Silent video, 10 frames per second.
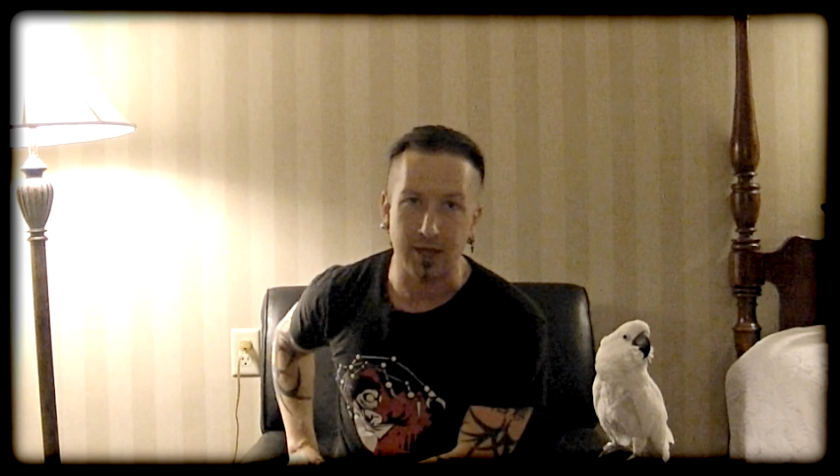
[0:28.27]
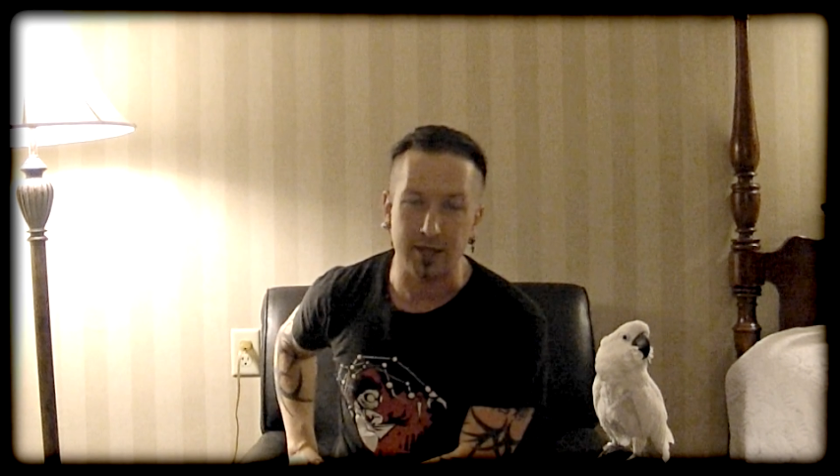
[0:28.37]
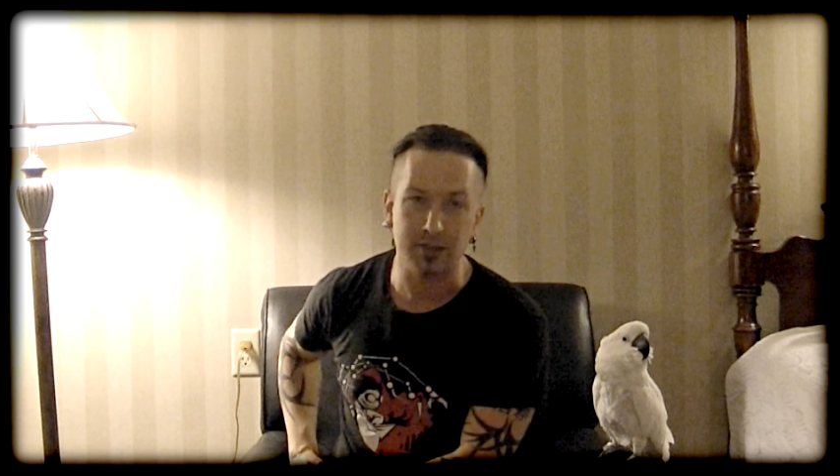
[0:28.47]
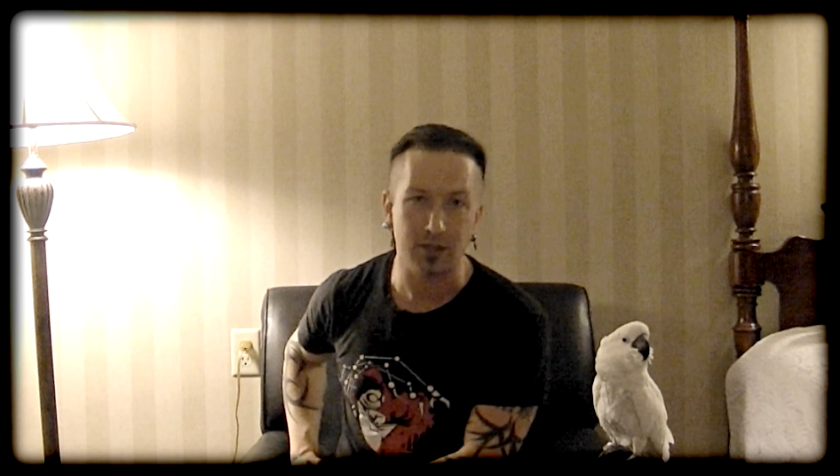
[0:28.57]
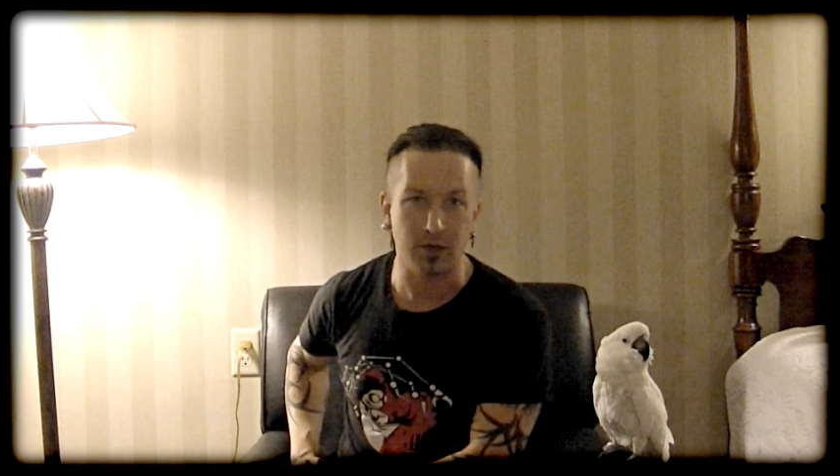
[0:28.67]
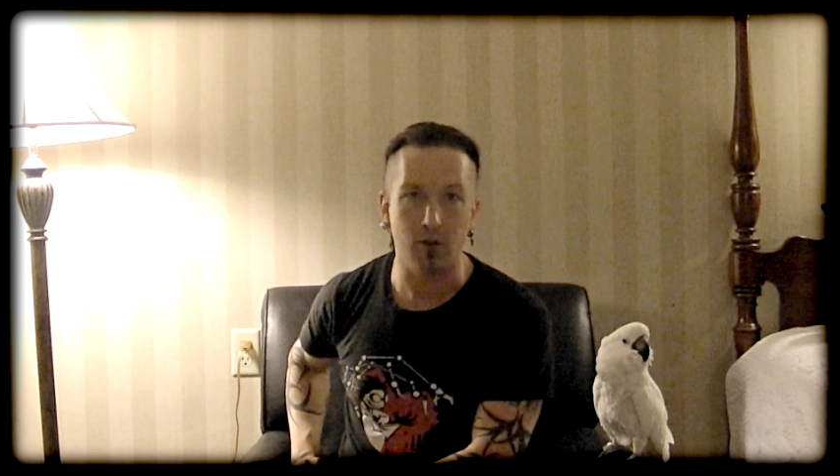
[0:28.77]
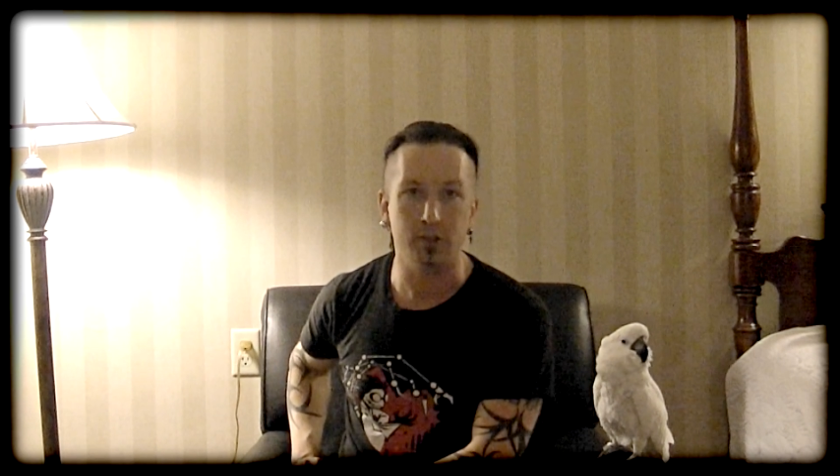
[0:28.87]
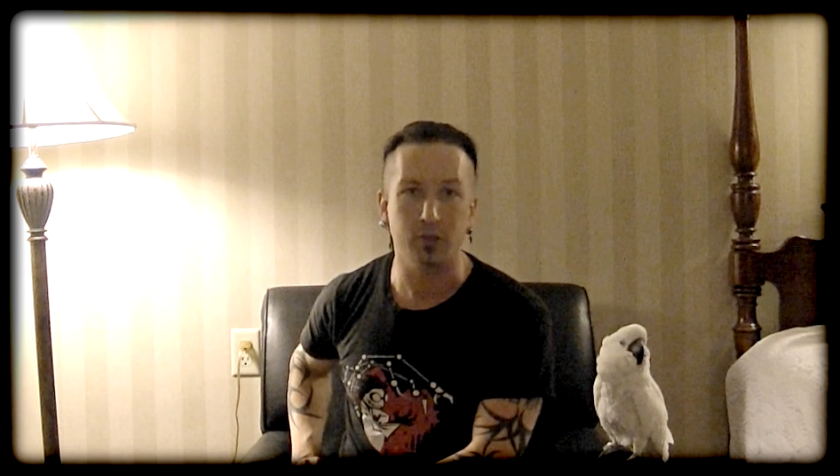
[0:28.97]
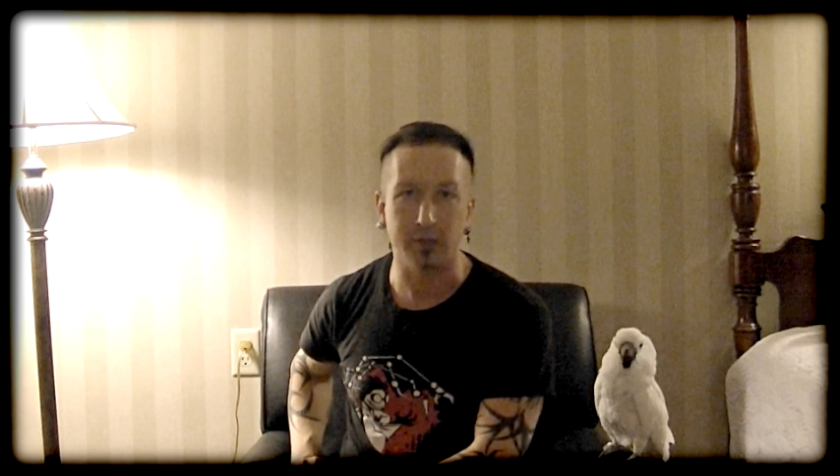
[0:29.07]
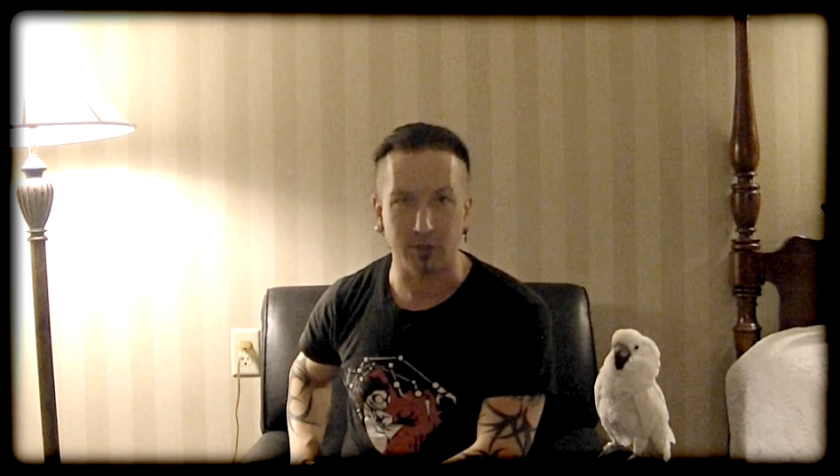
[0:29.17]
and it's going to go
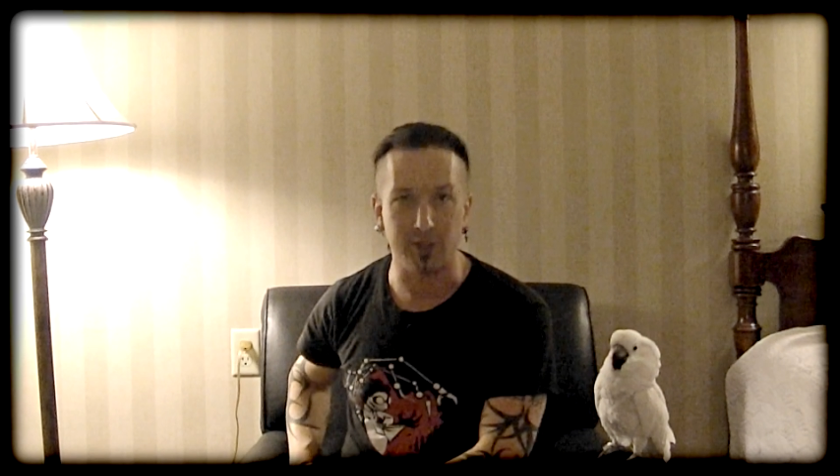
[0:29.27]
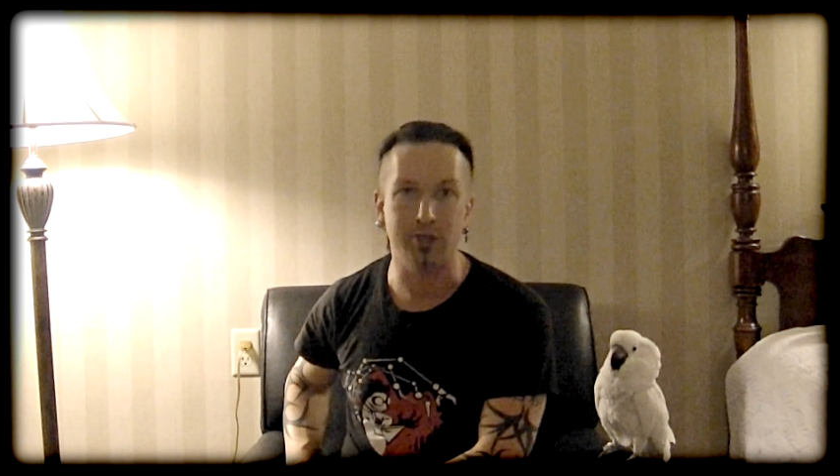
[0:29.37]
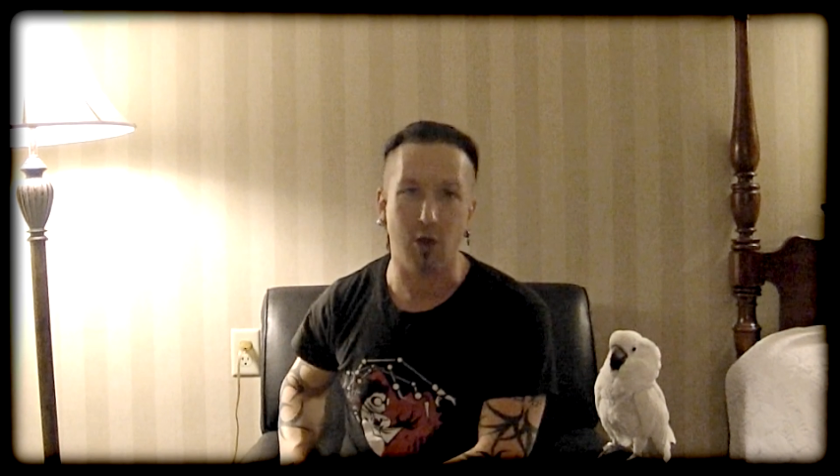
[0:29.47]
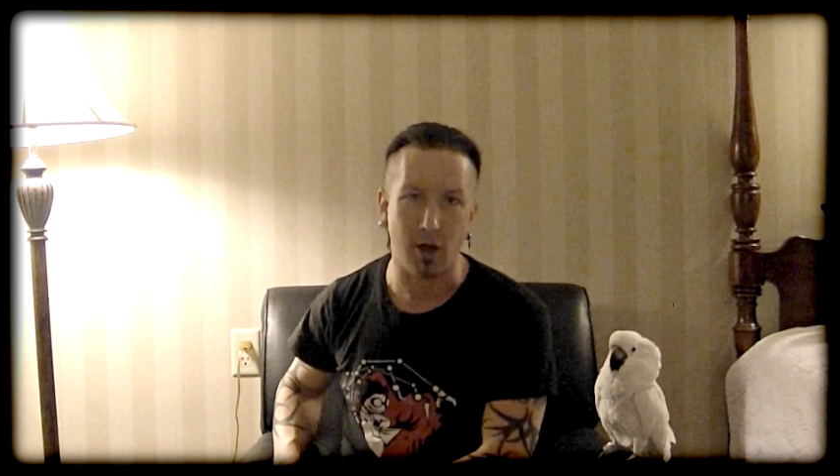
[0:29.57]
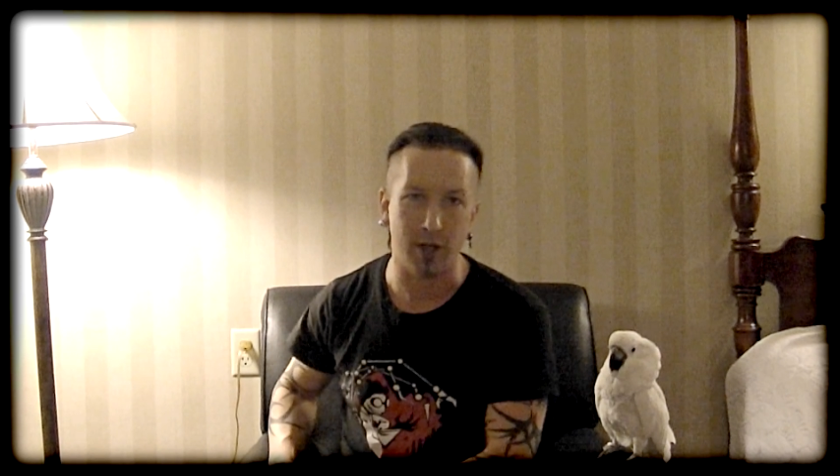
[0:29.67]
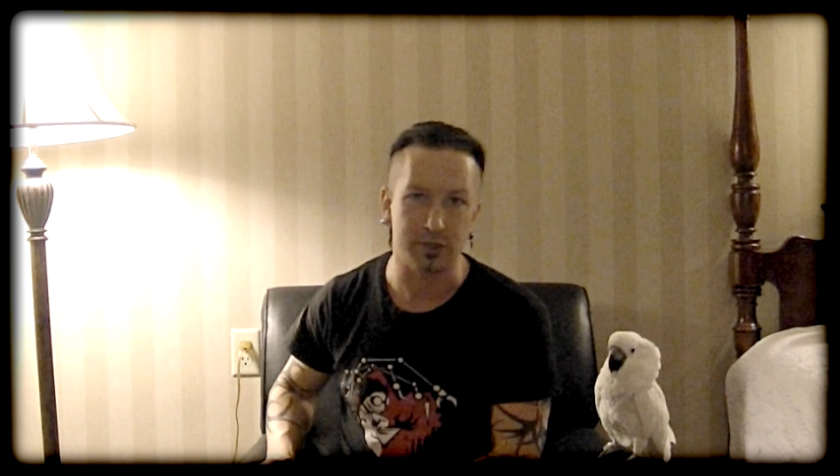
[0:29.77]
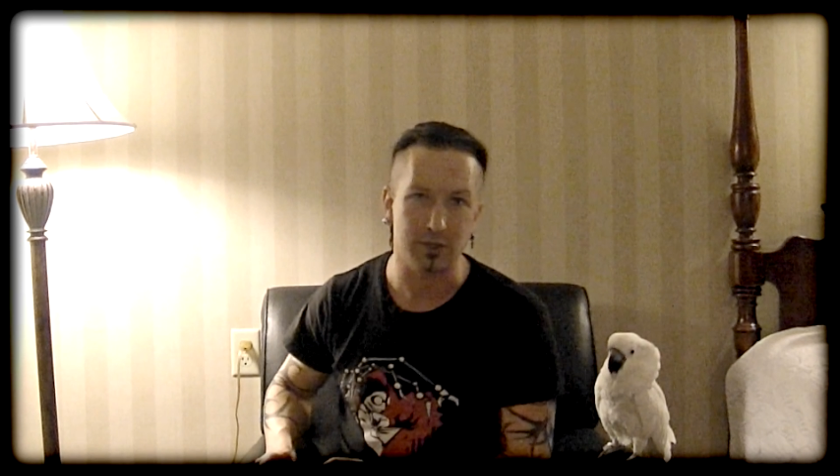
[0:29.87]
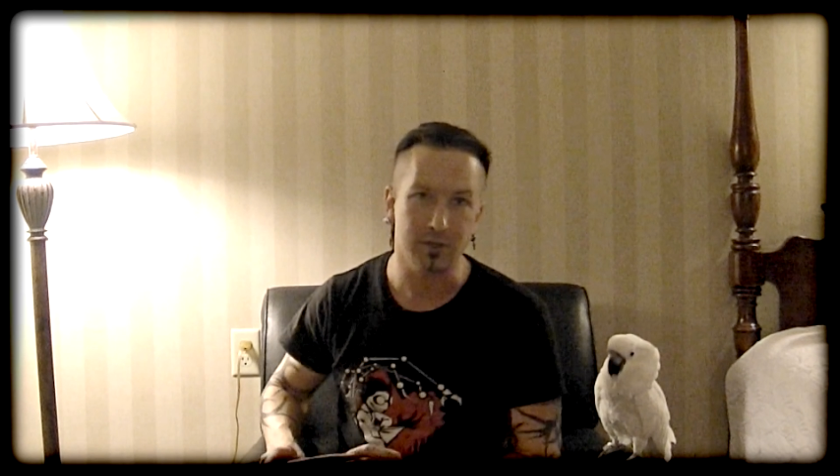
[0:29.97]
to a good cause.